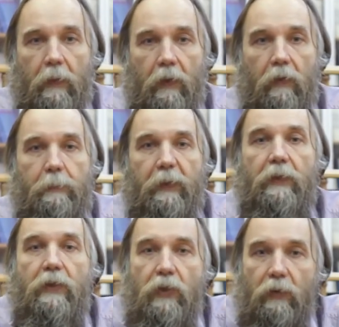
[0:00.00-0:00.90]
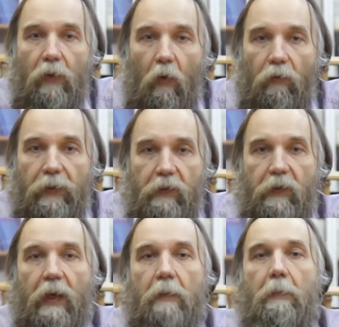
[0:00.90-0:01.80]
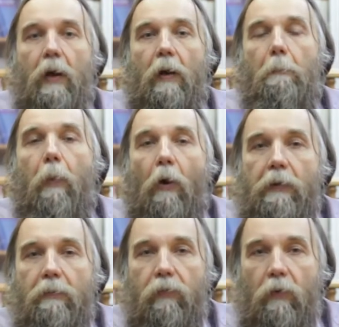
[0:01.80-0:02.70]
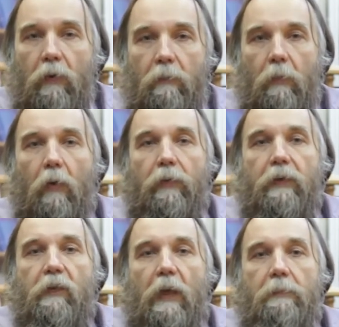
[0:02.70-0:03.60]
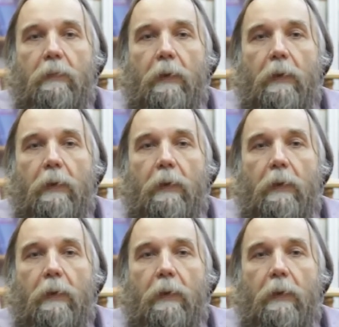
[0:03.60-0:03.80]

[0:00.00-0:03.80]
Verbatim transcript: repetition of the same body form, of the same